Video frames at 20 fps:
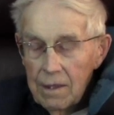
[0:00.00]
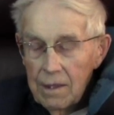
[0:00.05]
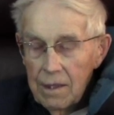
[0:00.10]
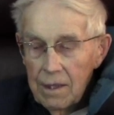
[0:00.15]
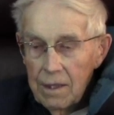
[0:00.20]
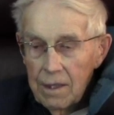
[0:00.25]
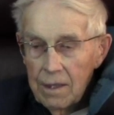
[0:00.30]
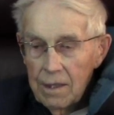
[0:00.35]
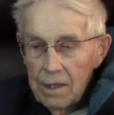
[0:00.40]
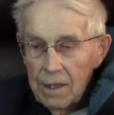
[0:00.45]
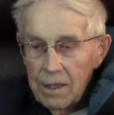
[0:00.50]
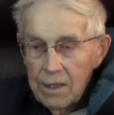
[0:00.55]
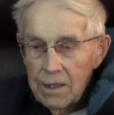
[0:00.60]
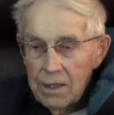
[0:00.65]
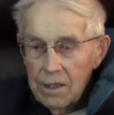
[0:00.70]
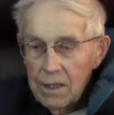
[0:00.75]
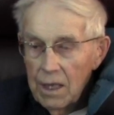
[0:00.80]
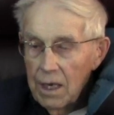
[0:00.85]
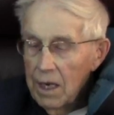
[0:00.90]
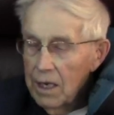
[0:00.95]
And I
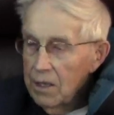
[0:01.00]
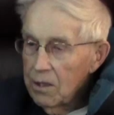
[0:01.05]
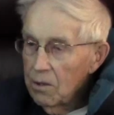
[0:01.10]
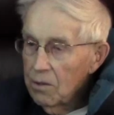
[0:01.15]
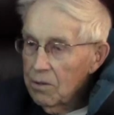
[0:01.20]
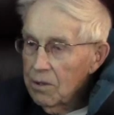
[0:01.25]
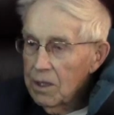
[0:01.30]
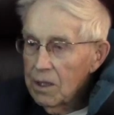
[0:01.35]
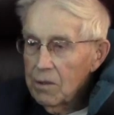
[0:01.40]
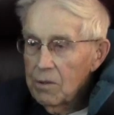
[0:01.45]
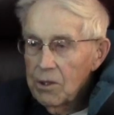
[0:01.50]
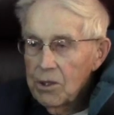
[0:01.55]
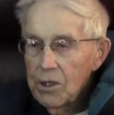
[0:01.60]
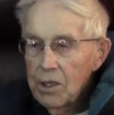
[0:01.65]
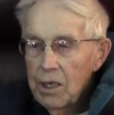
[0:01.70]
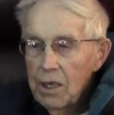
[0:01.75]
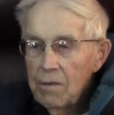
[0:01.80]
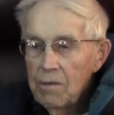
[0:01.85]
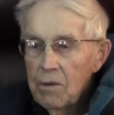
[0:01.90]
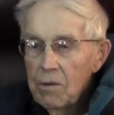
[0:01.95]
said, I don't think we should
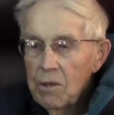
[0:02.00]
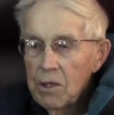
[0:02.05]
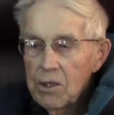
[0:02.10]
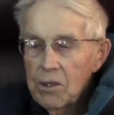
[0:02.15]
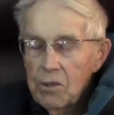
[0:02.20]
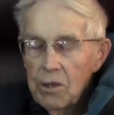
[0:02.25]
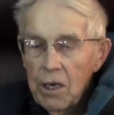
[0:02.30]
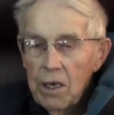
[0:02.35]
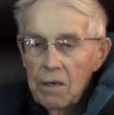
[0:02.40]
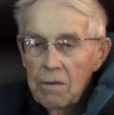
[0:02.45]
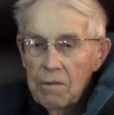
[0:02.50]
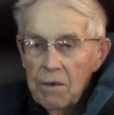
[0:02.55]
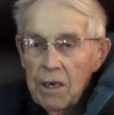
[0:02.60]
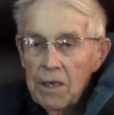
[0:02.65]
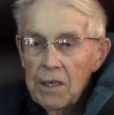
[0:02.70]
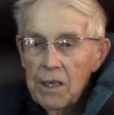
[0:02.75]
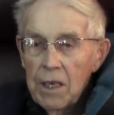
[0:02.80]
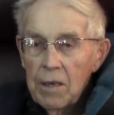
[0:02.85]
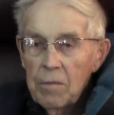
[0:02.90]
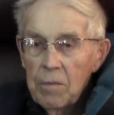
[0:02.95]
even risk trying to
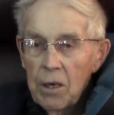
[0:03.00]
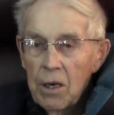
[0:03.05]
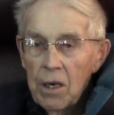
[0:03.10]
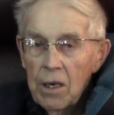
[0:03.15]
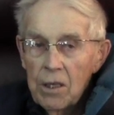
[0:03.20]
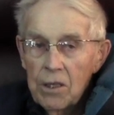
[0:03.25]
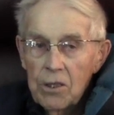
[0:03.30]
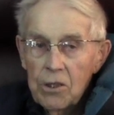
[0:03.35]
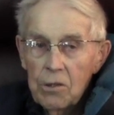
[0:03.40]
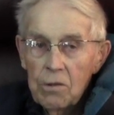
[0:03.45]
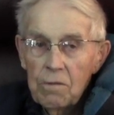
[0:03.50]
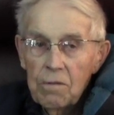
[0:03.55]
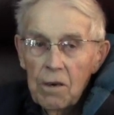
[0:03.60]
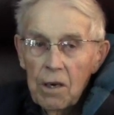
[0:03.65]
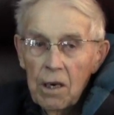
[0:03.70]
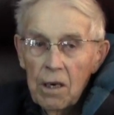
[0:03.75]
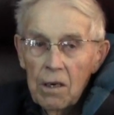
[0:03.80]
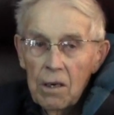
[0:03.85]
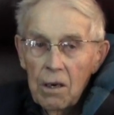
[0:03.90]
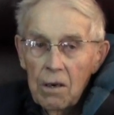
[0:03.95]
find that barn. It's too far
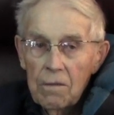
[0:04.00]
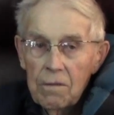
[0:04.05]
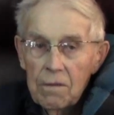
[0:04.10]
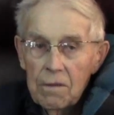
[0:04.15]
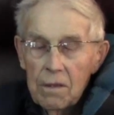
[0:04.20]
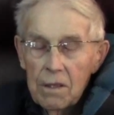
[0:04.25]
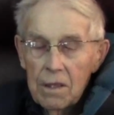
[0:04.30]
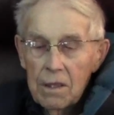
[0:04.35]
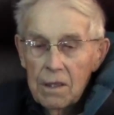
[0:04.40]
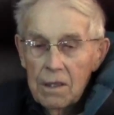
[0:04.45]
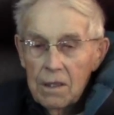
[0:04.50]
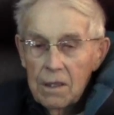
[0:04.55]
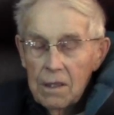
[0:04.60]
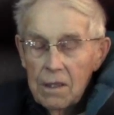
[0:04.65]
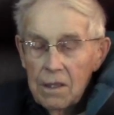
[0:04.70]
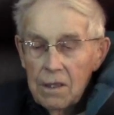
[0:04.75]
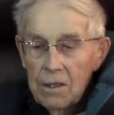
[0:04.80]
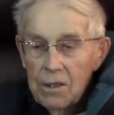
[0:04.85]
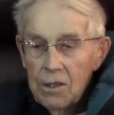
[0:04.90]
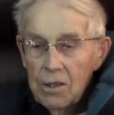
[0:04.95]
off.
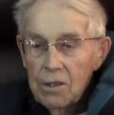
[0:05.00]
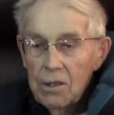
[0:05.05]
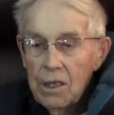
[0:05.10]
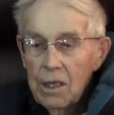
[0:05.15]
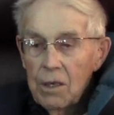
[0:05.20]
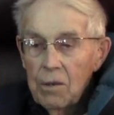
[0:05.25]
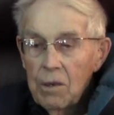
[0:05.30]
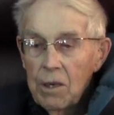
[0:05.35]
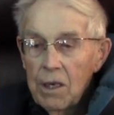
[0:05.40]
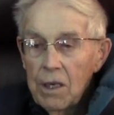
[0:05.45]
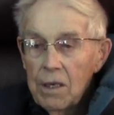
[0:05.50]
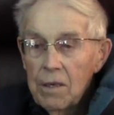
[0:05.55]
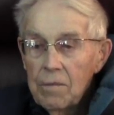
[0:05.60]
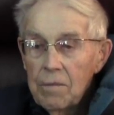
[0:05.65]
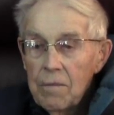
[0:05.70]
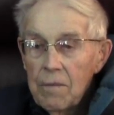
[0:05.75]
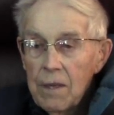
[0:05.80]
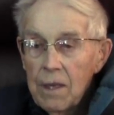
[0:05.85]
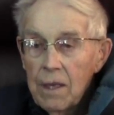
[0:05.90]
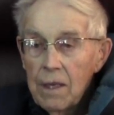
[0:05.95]
So anyway,
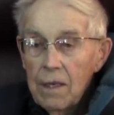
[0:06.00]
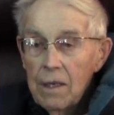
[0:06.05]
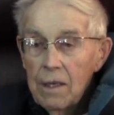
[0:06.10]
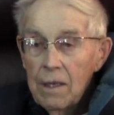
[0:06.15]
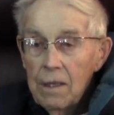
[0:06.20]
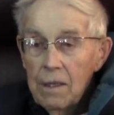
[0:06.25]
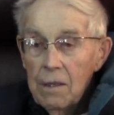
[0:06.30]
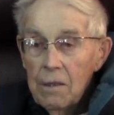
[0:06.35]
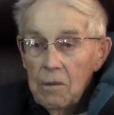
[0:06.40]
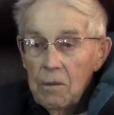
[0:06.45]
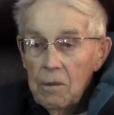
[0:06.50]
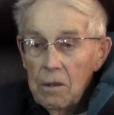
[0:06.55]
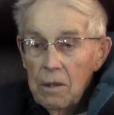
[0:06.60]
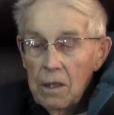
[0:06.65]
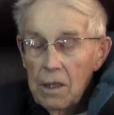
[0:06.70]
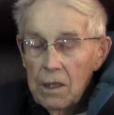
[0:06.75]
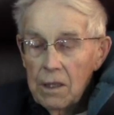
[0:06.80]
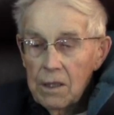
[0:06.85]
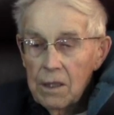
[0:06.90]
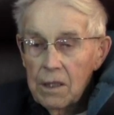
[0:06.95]

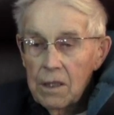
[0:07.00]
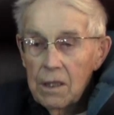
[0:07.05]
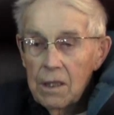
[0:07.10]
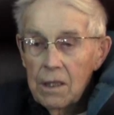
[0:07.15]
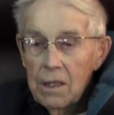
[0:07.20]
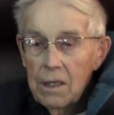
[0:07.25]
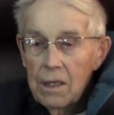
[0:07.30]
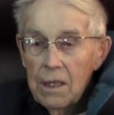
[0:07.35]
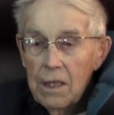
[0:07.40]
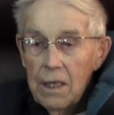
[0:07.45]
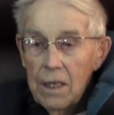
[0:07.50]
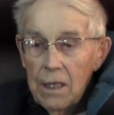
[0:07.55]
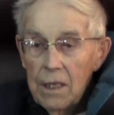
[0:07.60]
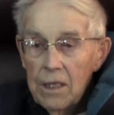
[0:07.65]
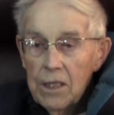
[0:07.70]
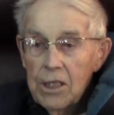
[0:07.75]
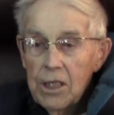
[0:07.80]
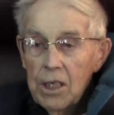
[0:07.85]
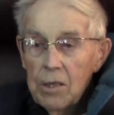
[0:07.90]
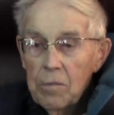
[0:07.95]
I said,
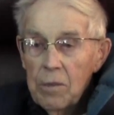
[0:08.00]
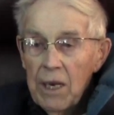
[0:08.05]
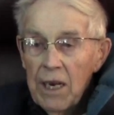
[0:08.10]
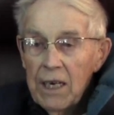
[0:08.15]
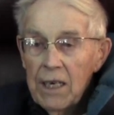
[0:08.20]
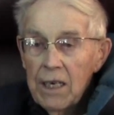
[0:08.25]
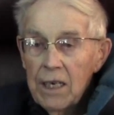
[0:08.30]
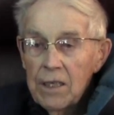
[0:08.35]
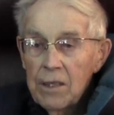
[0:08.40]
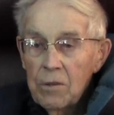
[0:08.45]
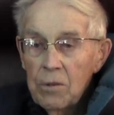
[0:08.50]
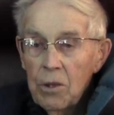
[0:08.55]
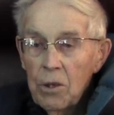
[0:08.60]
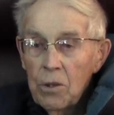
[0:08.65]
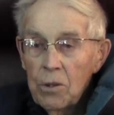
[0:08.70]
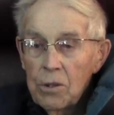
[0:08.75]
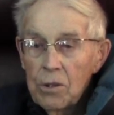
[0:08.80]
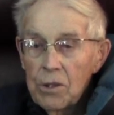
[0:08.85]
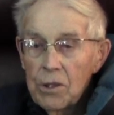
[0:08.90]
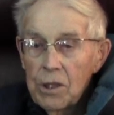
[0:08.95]
let's get back on the
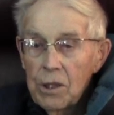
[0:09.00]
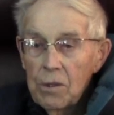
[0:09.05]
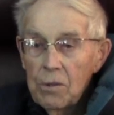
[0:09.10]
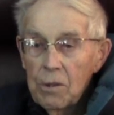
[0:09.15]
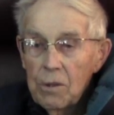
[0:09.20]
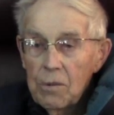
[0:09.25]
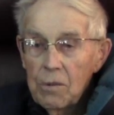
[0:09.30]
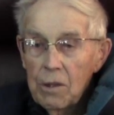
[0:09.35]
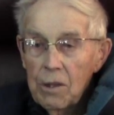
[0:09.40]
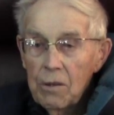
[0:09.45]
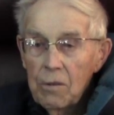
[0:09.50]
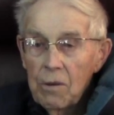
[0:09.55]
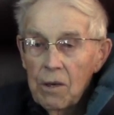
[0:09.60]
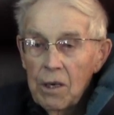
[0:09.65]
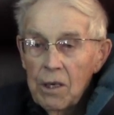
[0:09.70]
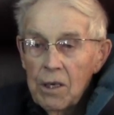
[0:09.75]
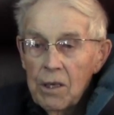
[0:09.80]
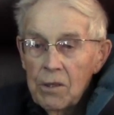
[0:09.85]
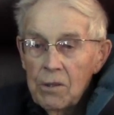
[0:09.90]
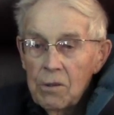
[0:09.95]
road and see what we can run
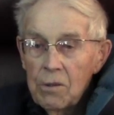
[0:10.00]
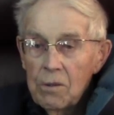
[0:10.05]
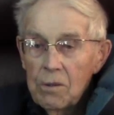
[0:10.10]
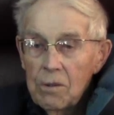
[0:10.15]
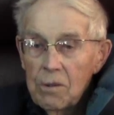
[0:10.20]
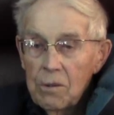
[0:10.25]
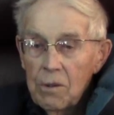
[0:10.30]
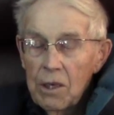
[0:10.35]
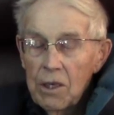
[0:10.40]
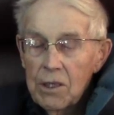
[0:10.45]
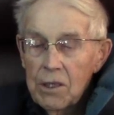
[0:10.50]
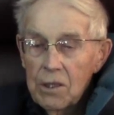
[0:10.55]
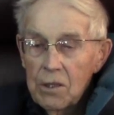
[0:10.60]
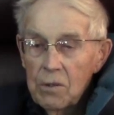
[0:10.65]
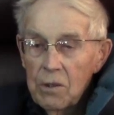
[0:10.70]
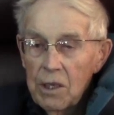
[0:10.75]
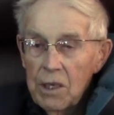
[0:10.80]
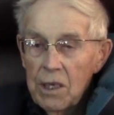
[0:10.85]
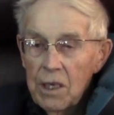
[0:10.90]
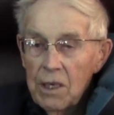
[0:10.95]
into the rest of the
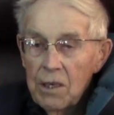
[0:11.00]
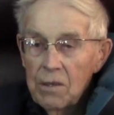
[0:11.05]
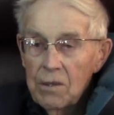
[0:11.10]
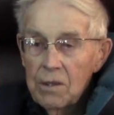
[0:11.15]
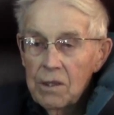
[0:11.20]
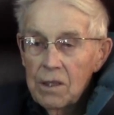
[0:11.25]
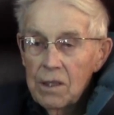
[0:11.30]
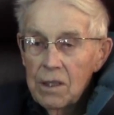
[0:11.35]
way down.